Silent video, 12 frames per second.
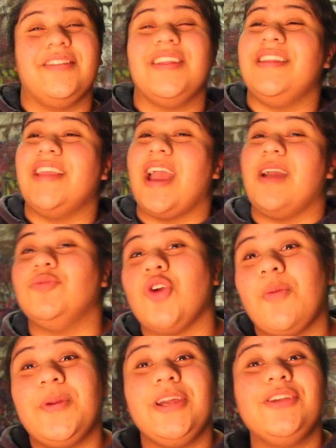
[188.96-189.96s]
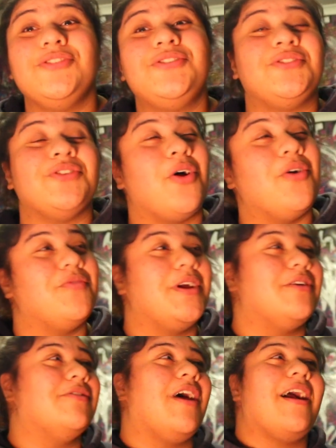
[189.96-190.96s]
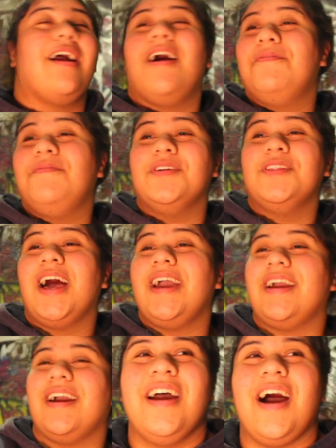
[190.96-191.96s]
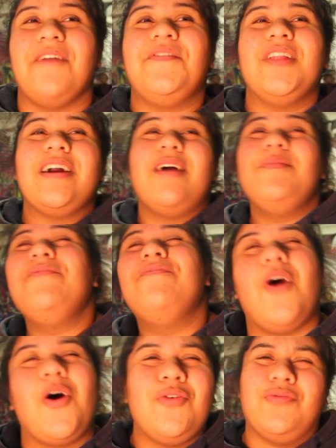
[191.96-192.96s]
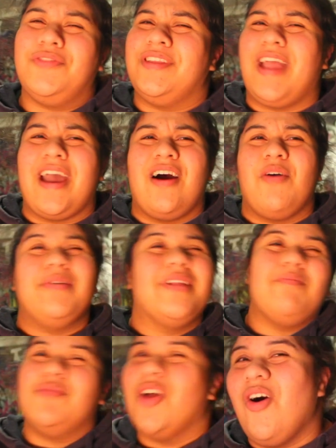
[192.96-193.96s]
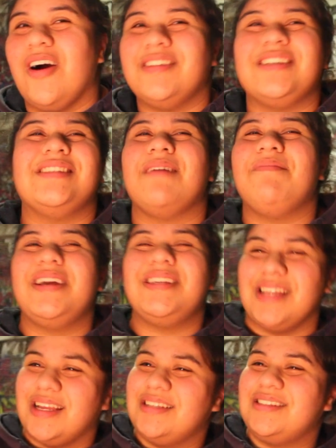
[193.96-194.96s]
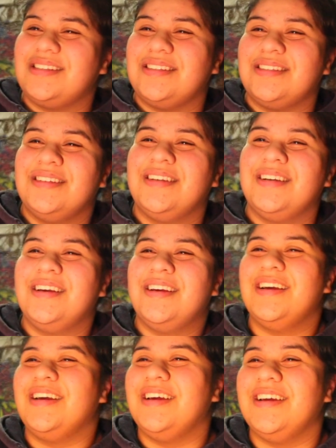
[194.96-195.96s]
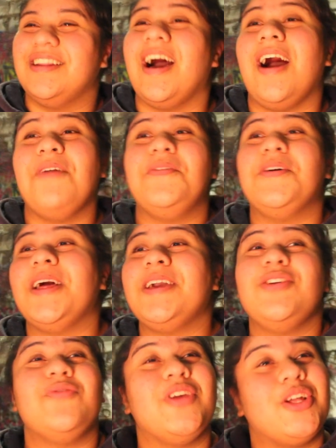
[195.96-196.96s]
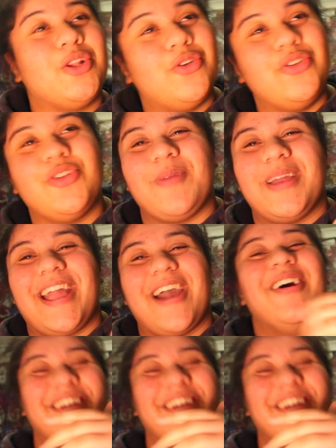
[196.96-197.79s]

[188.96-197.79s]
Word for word: The name dropping is so real, like, I feel like I feel like I'm involved now, but I'm not. Does that make sense? Like, I feel like you've included me now.